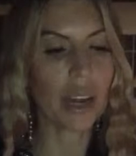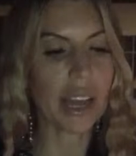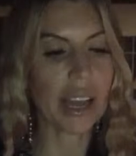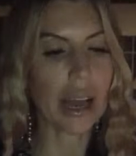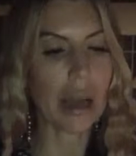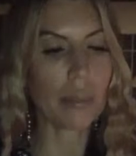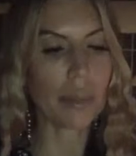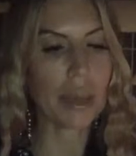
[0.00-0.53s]
I
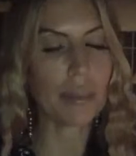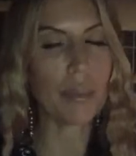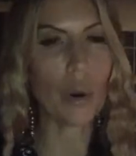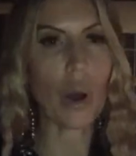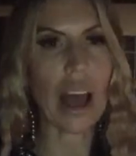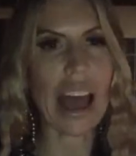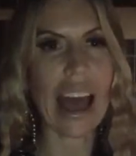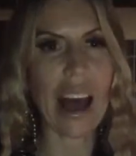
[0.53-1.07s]
got
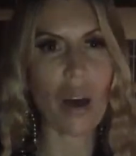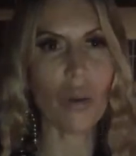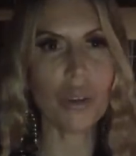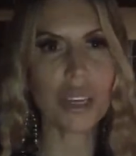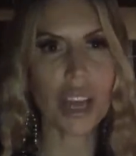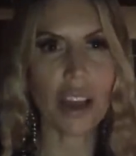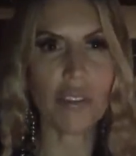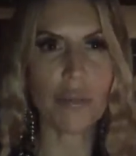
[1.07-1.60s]
people
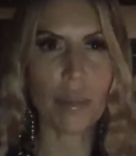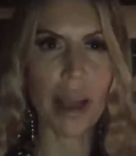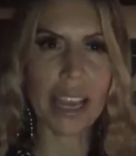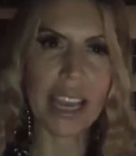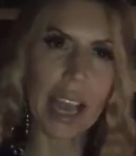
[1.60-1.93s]
out of my